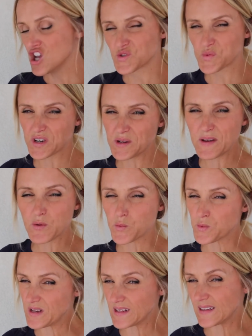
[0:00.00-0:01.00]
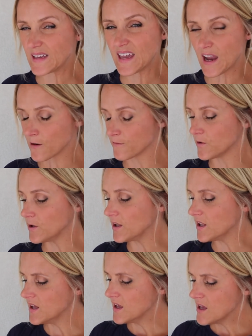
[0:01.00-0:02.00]
so we're gonna be really
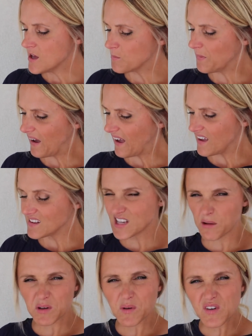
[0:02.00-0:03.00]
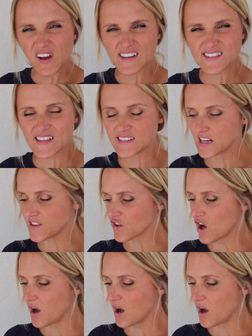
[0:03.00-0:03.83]
careful, but tell me what you guys think down in the